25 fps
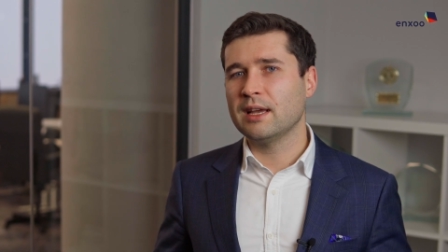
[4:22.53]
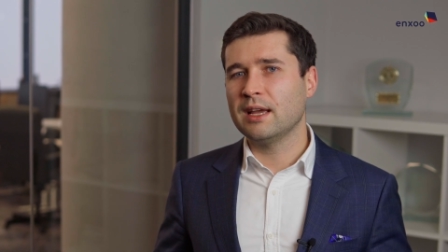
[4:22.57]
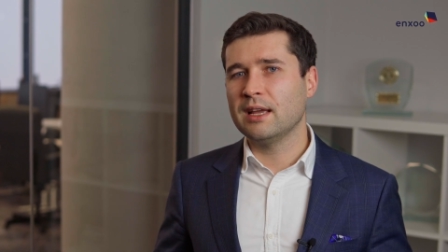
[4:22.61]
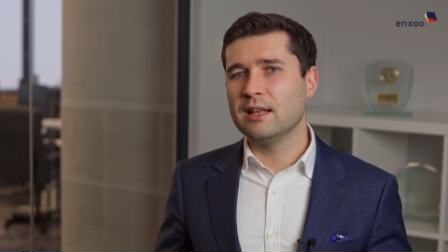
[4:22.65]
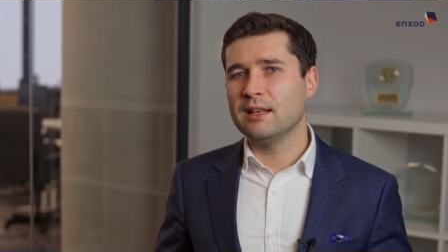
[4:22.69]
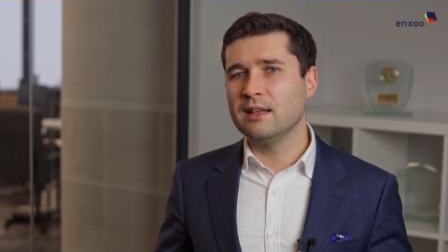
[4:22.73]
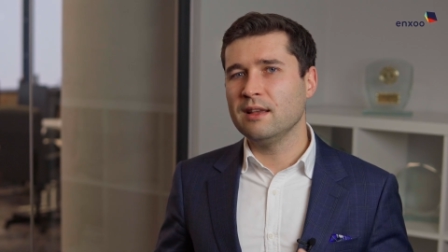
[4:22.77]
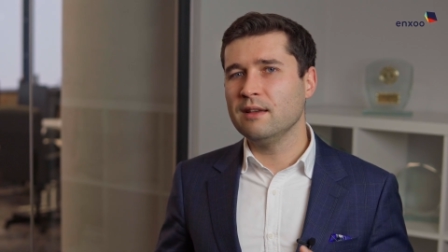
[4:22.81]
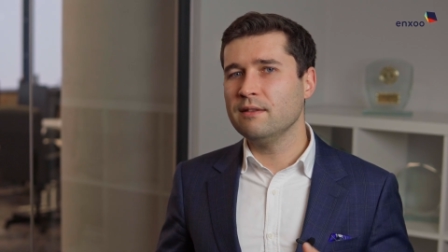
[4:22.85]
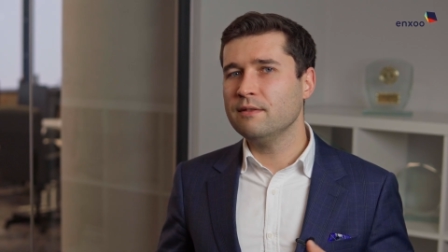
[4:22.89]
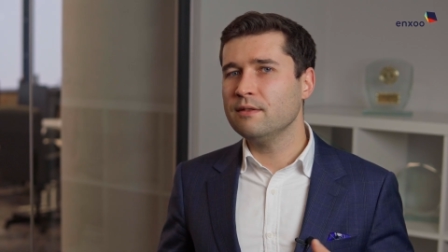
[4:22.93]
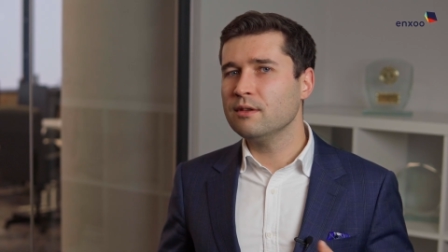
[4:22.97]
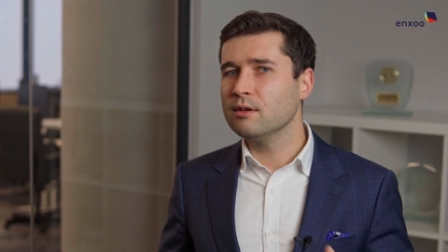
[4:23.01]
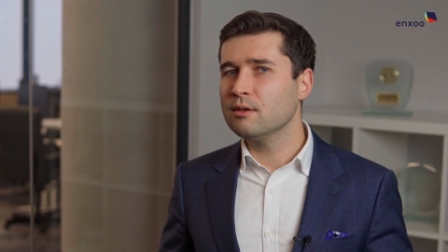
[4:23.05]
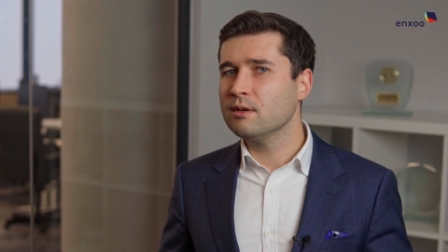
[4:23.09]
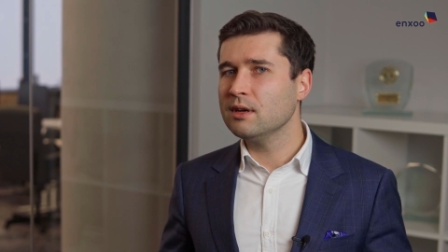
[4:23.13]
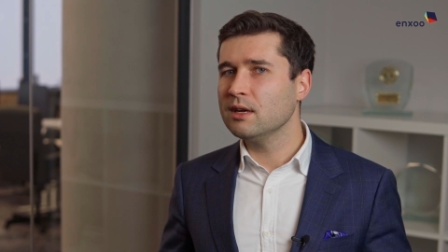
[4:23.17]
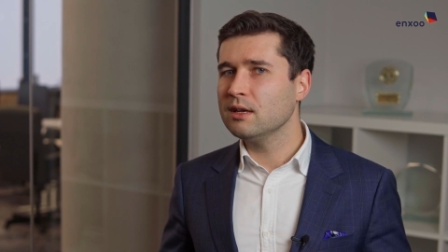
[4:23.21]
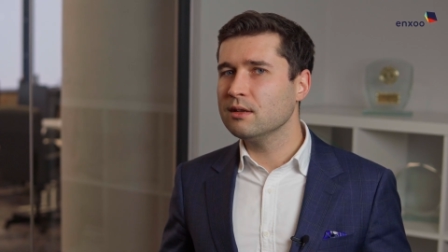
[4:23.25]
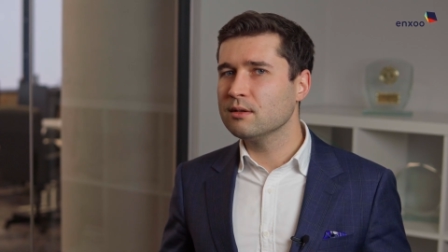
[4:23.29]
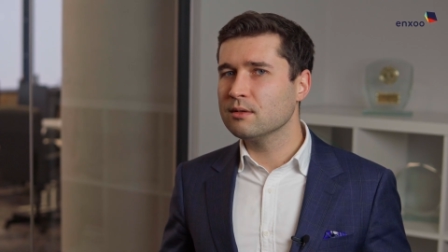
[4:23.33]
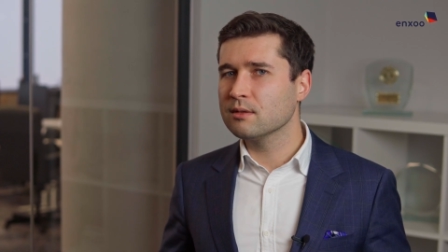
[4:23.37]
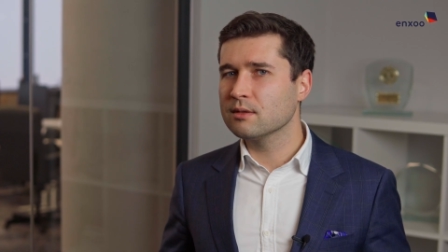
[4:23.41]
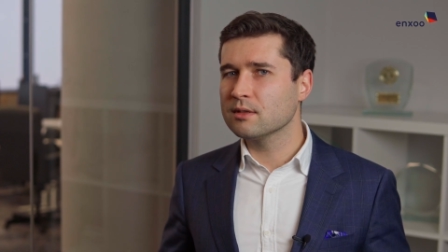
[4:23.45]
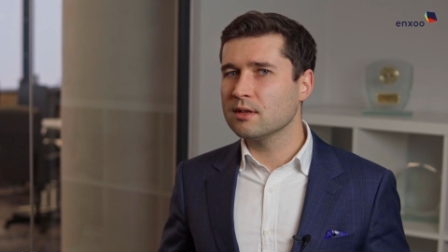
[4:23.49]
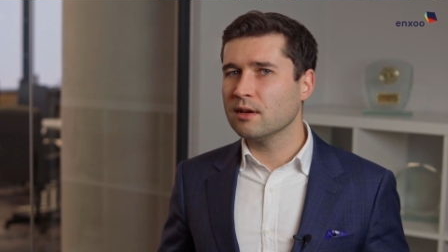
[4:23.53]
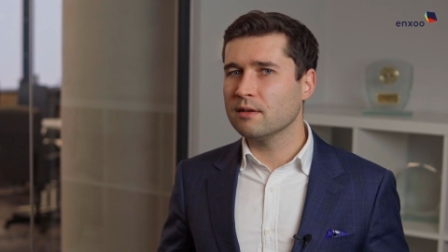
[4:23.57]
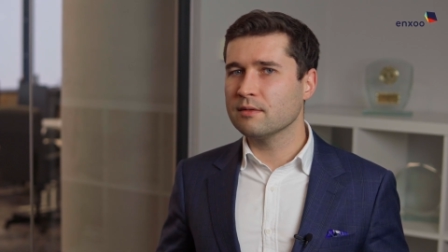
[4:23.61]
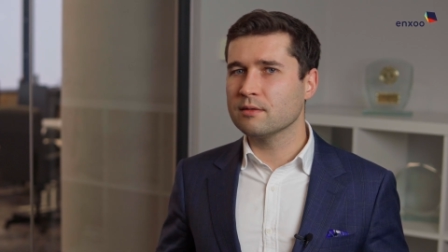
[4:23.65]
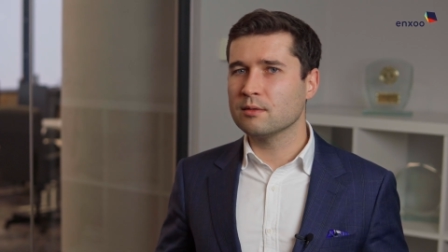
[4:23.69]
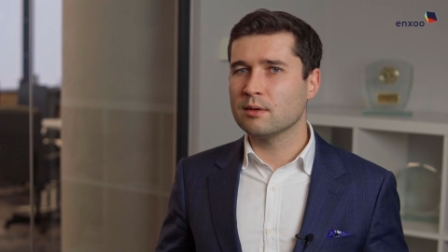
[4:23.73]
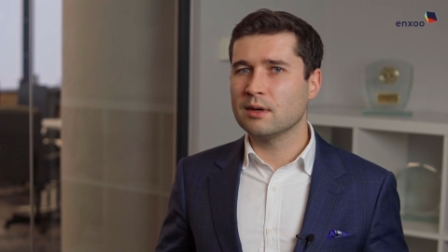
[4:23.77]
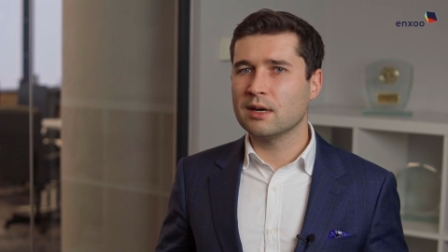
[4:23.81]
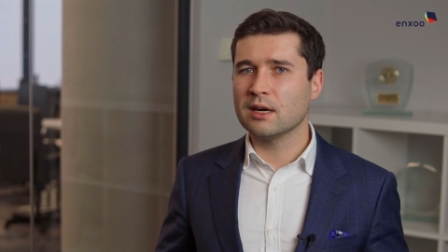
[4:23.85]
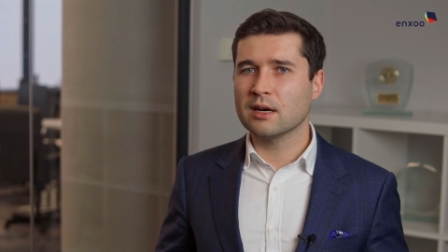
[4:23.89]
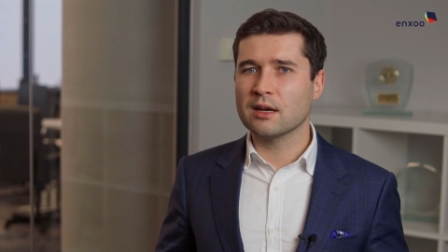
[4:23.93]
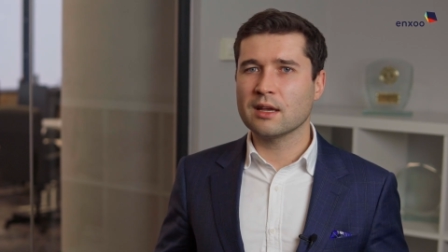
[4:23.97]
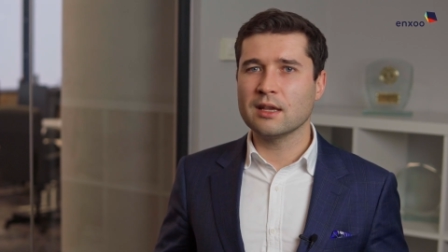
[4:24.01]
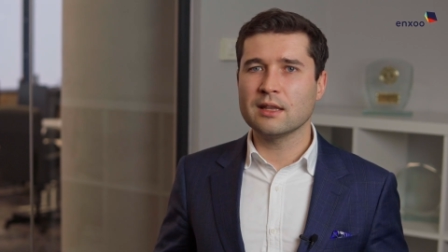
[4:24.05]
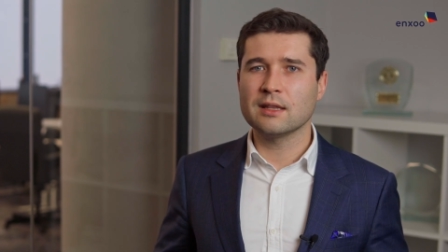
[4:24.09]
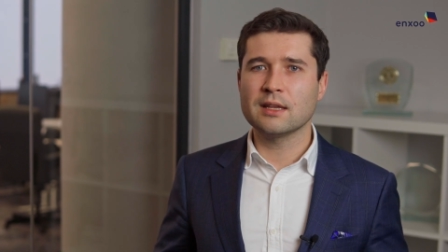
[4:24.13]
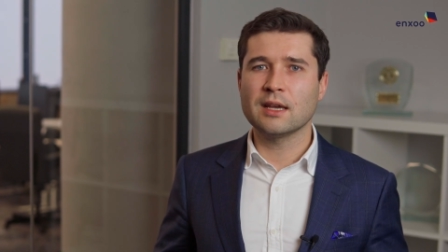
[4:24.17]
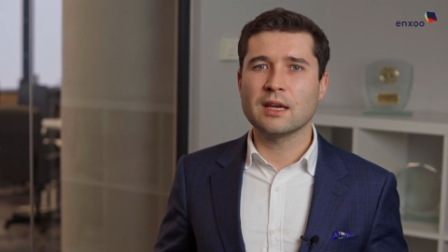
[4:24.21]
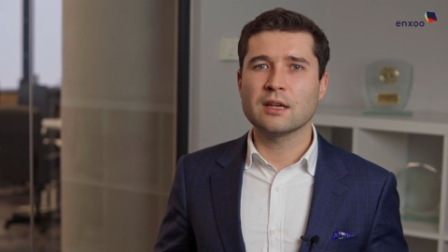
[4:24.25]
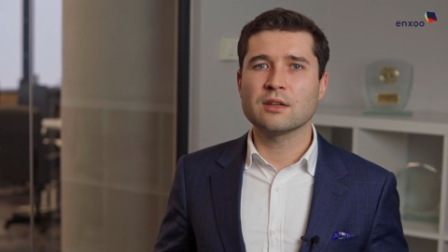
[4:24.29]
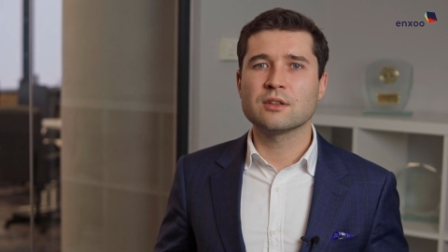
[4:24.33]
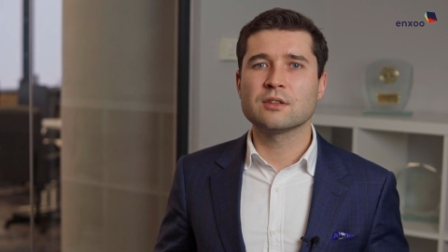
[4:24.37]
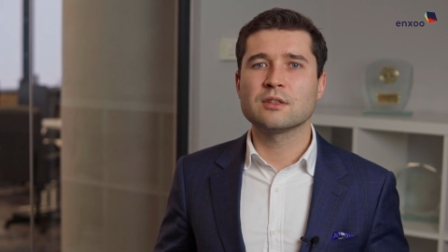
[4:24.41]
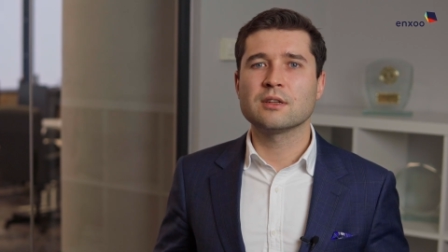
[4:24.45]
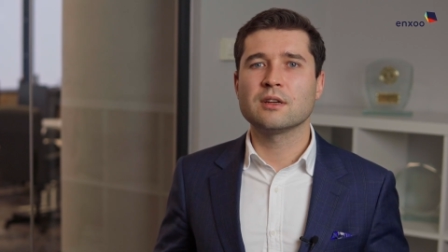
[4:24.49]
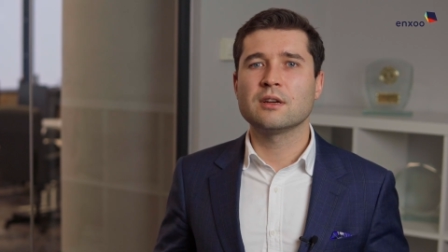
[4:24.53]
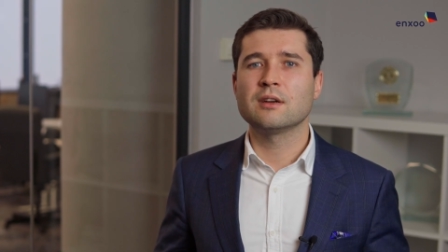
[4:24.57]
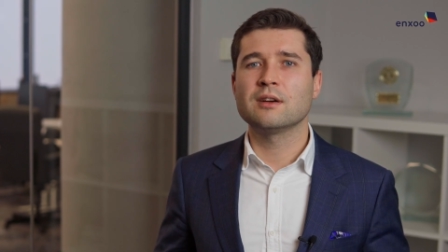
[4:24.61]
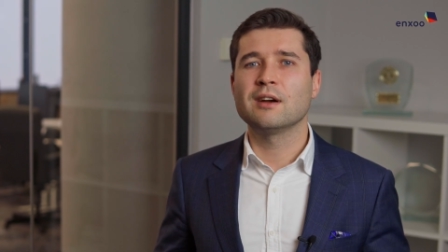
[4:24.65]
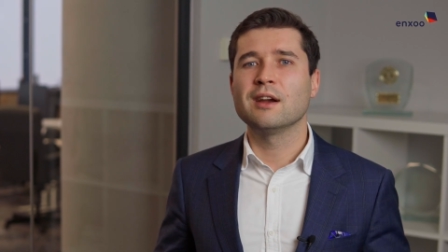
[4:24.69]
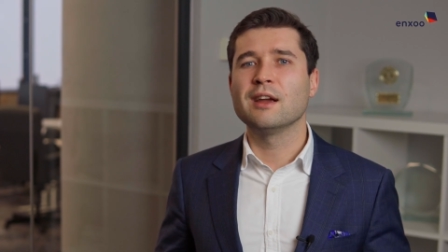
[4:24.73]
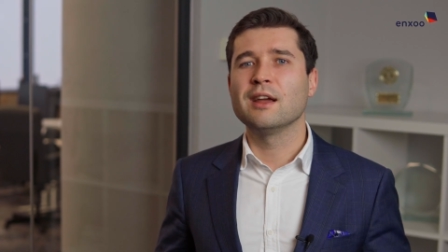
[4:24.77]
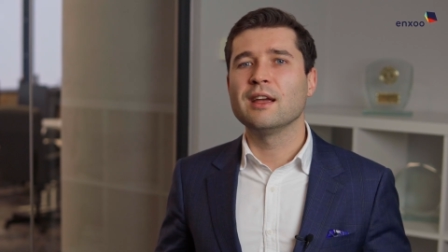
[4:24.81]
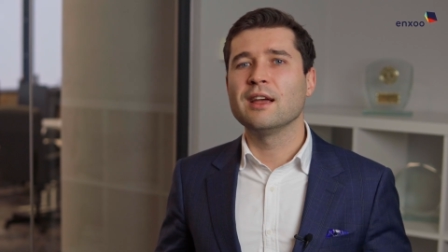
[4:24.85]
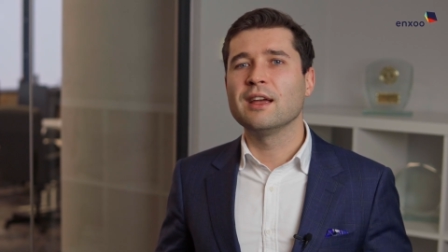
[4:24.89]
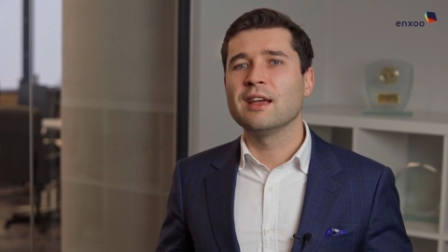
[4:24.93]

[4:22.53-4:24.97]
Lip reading: and if you're into software architecture